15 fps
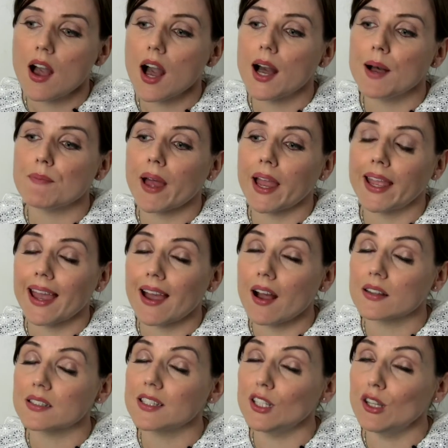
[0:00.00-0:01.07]
I get
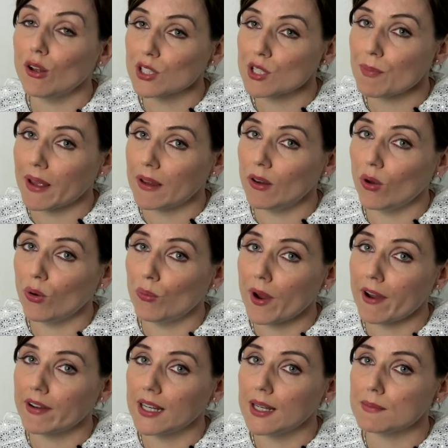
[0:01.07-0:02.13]
asked a lot about
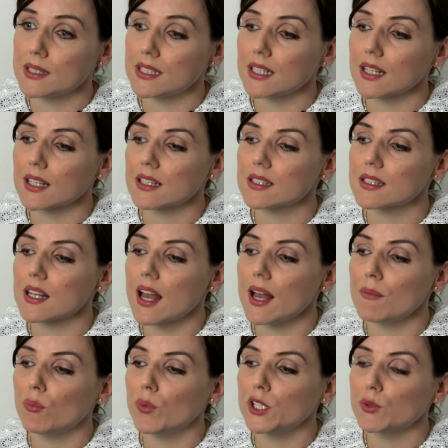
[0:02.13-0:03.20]
long-wearing lipsticks,
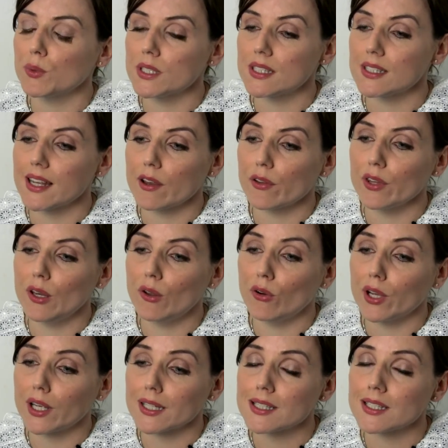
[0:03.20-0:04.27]
which ones stay on the
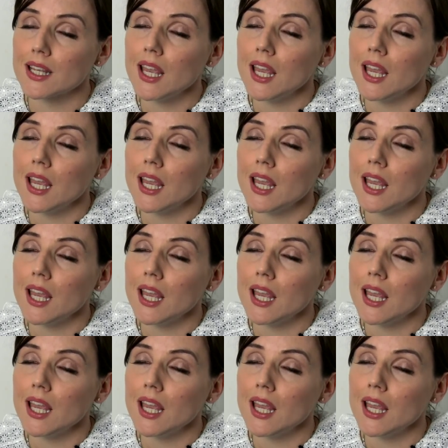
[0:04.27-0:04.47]
longest.